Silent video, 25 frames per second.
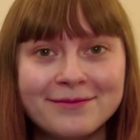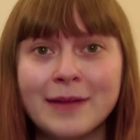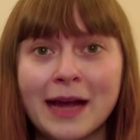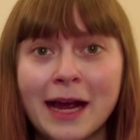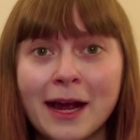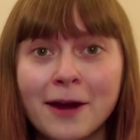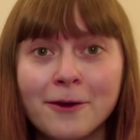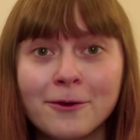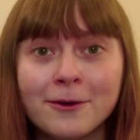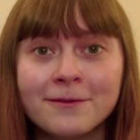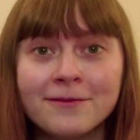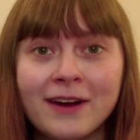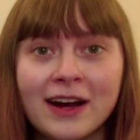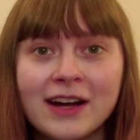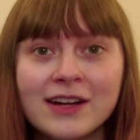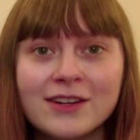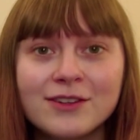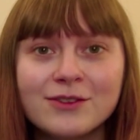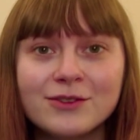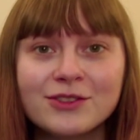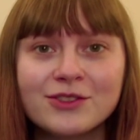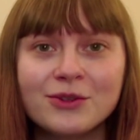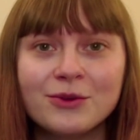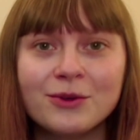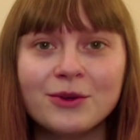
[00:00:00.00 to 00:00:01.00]
Our
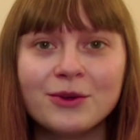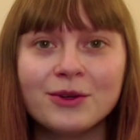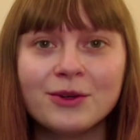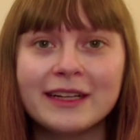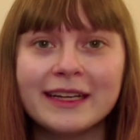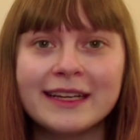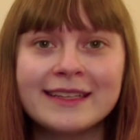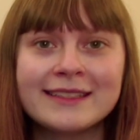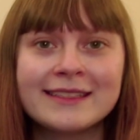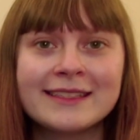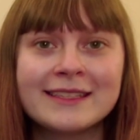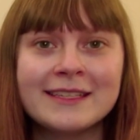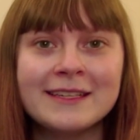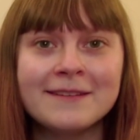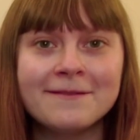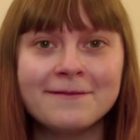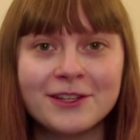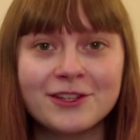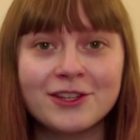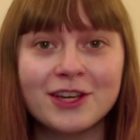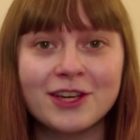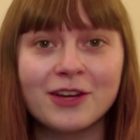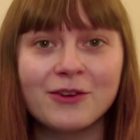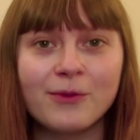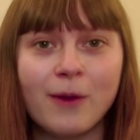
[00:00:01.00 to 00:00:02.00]
final tool is the
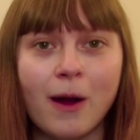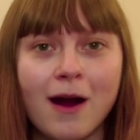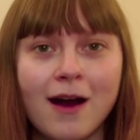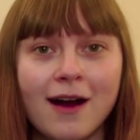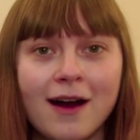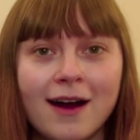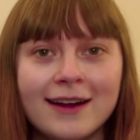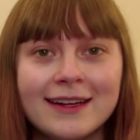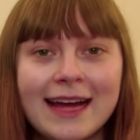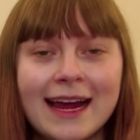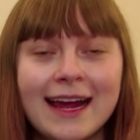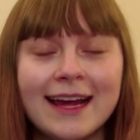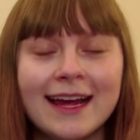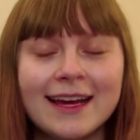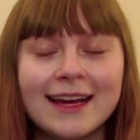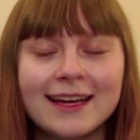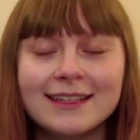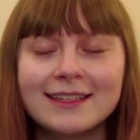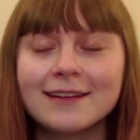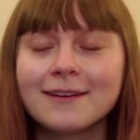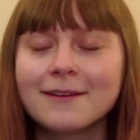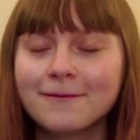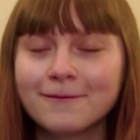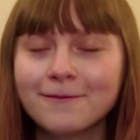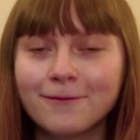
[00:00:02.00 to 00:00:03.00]
fishing rod,
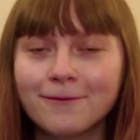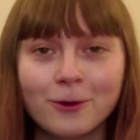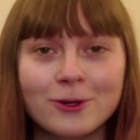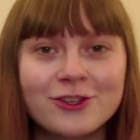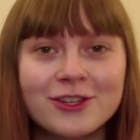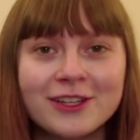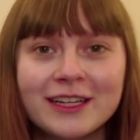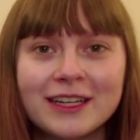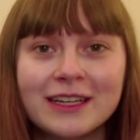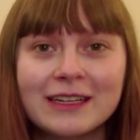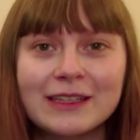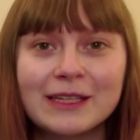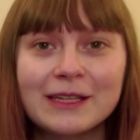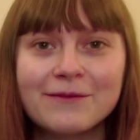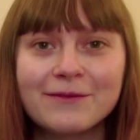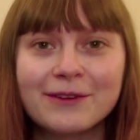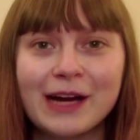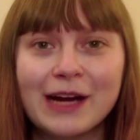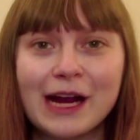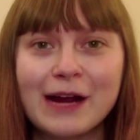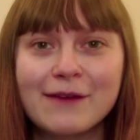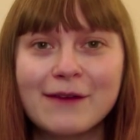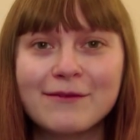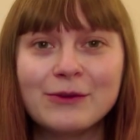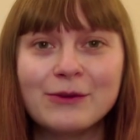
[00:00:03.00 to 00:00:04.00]
and fortunately for
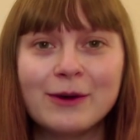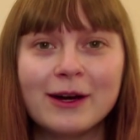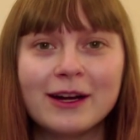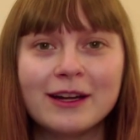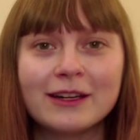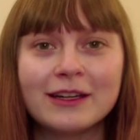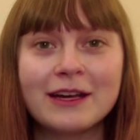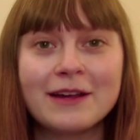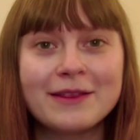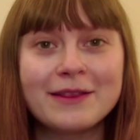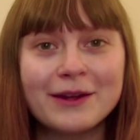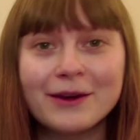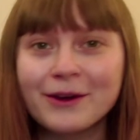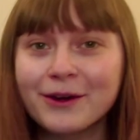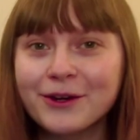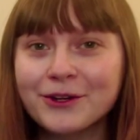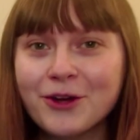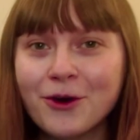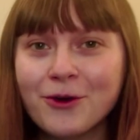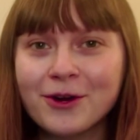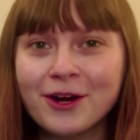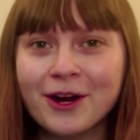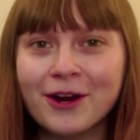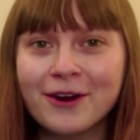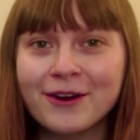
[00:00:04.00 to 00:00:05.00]
everyone, there are
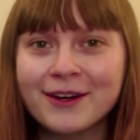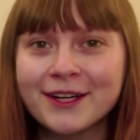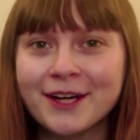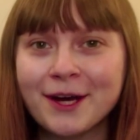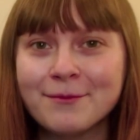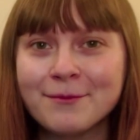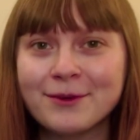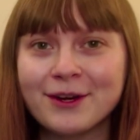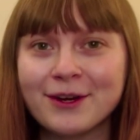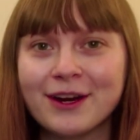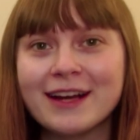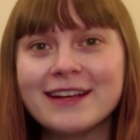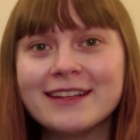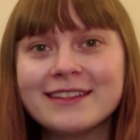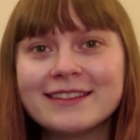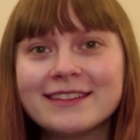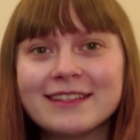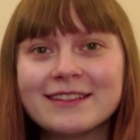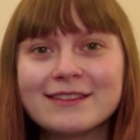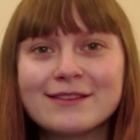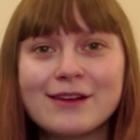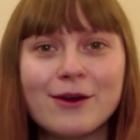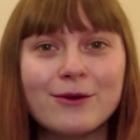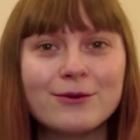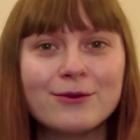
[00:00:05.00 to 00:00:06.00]
no current
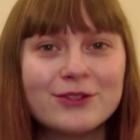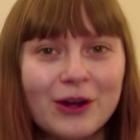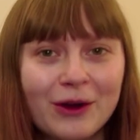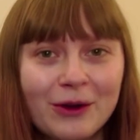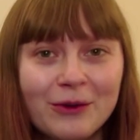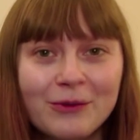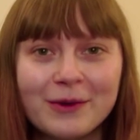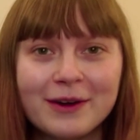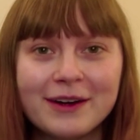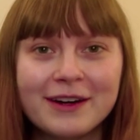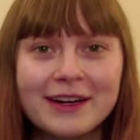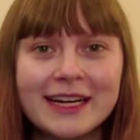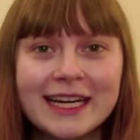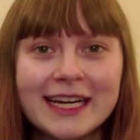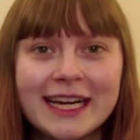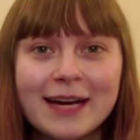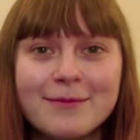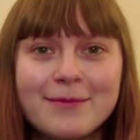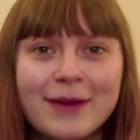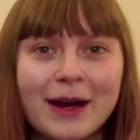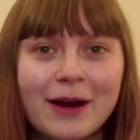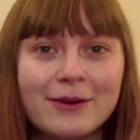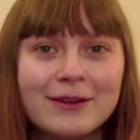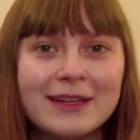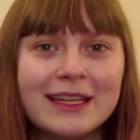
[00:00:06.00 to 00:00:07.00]
upgrades, so don't worry
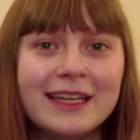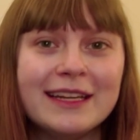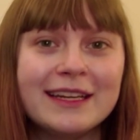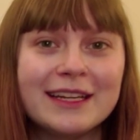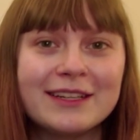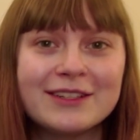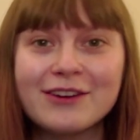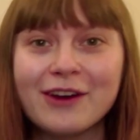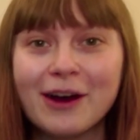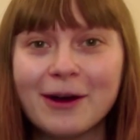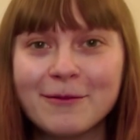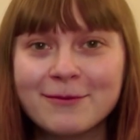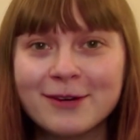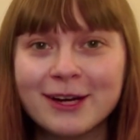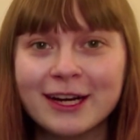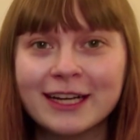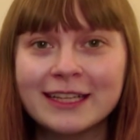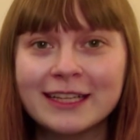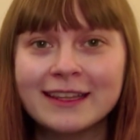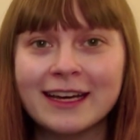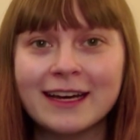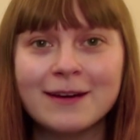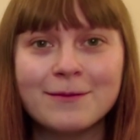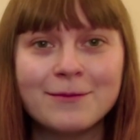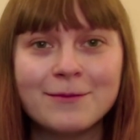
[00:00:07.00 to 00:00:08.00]
about needing to
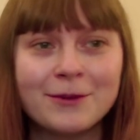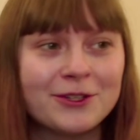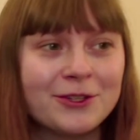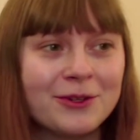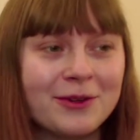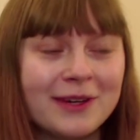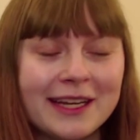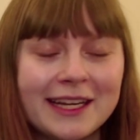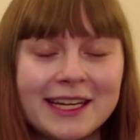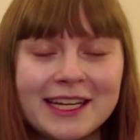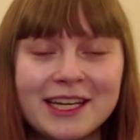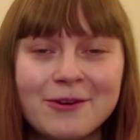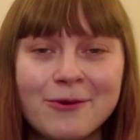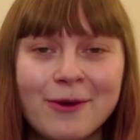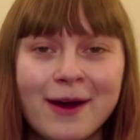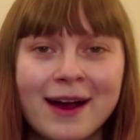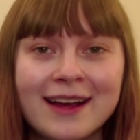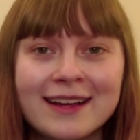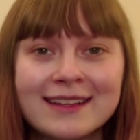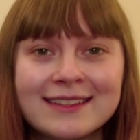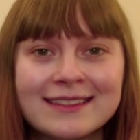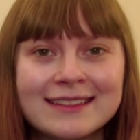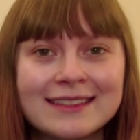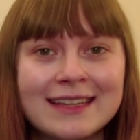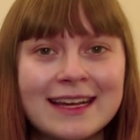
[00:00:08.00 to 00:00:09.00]
upgrade them or doing any
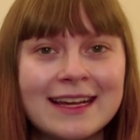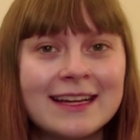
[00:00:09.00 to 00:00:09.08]
quests.